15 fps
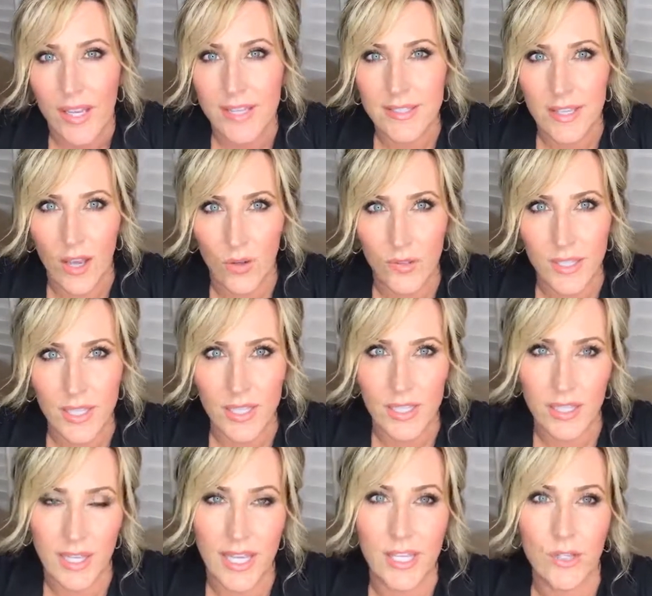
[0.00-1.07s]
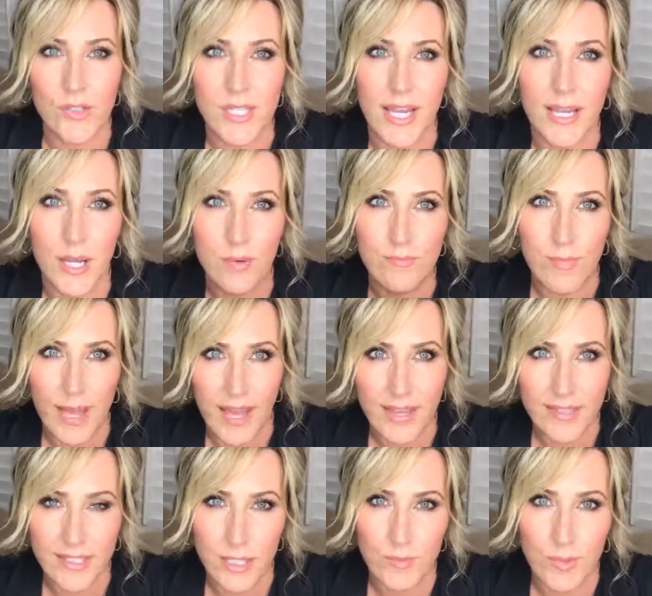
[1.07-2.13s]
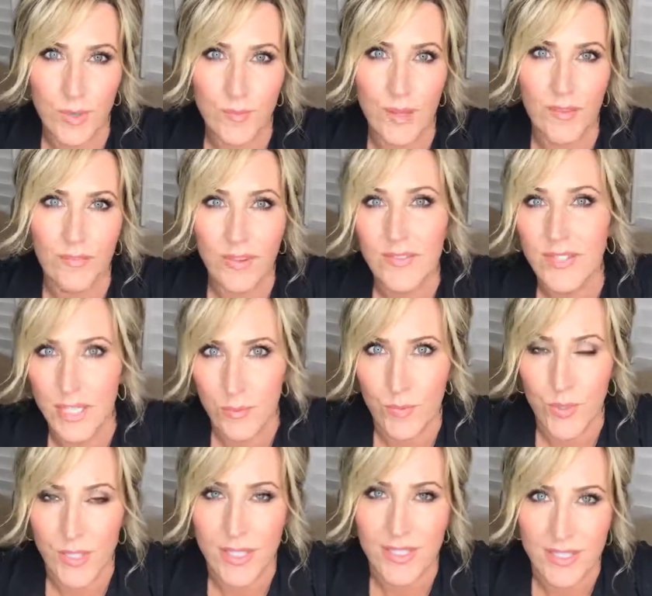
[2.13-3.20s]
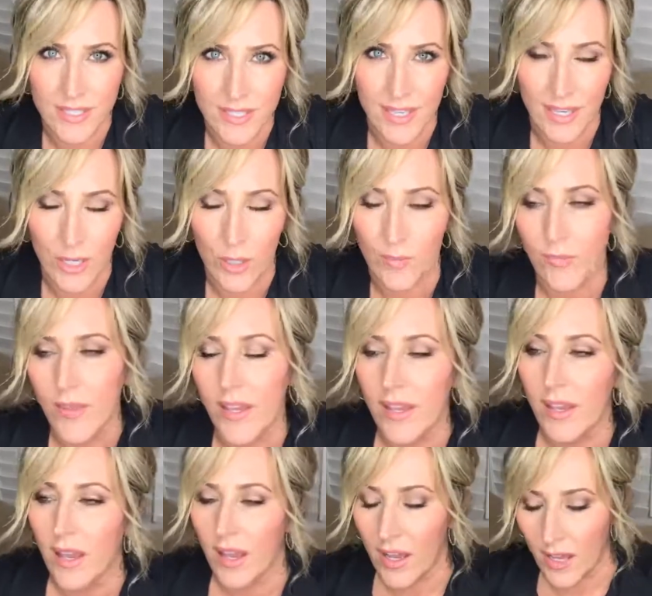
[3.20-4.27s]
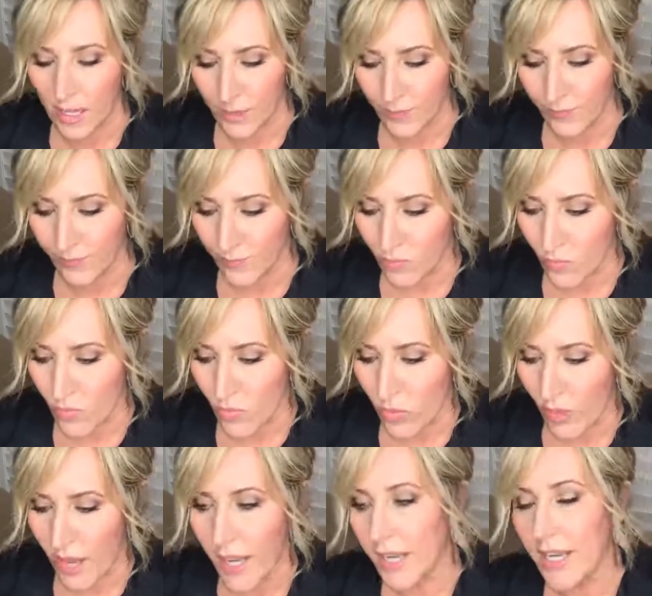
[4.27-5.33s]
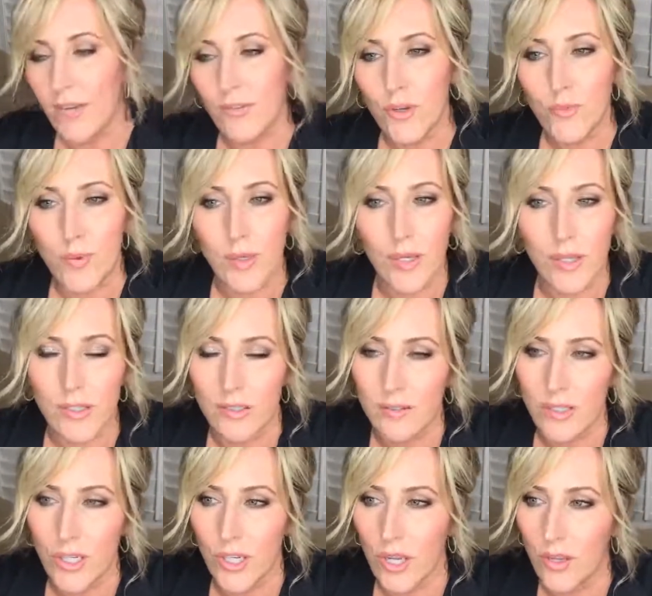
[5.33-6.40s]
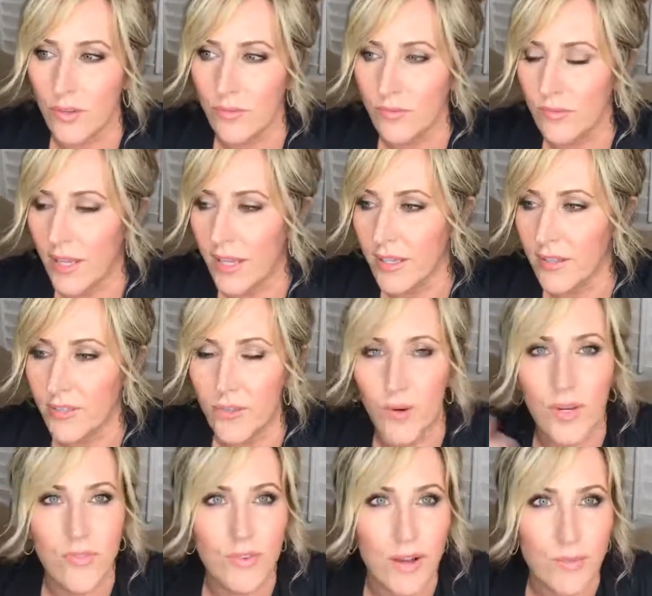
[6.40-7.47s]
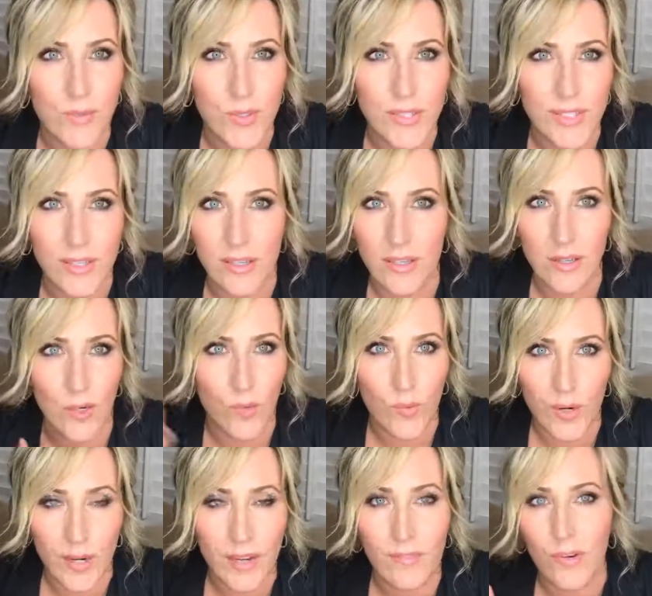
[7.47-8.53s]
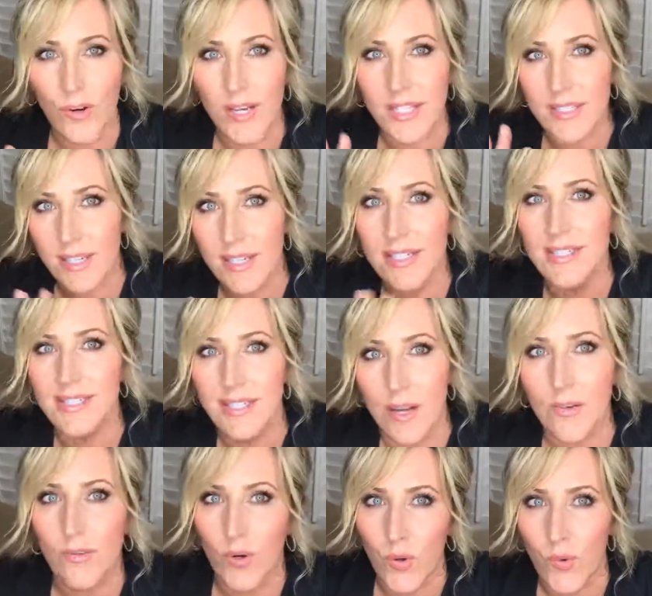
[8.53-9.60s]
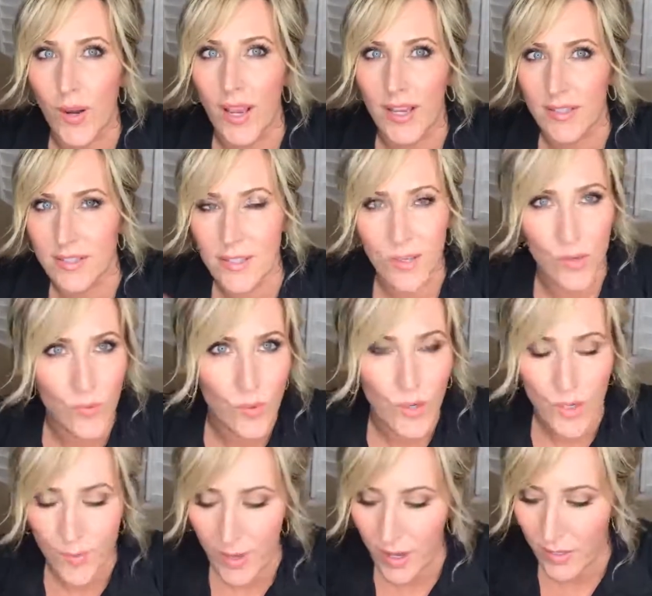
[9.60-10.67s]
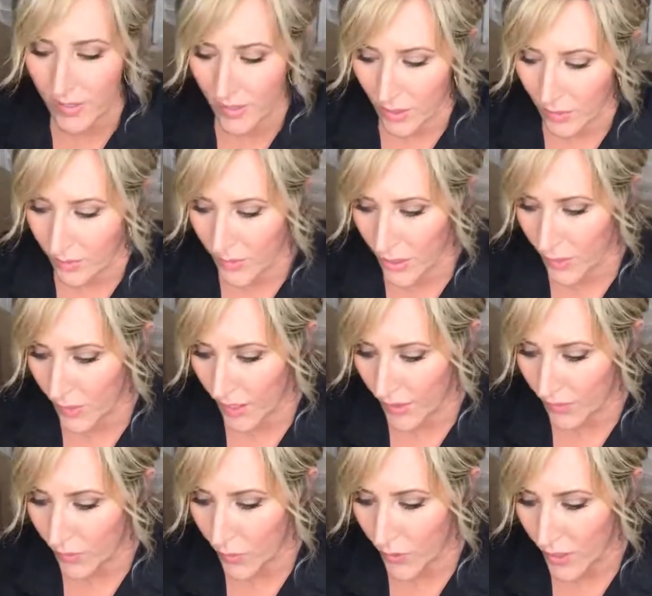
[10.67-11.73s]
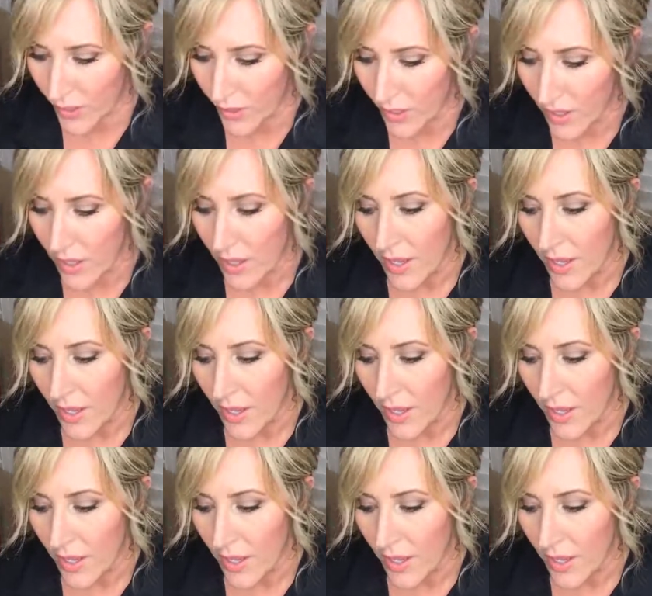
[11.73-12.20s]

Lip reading: it's only going to let you take a maximum of 15% discount. And if you put, you know, like 35% or whatever, it's going to self-correct. So don't worry about it. It'll figure it out for you.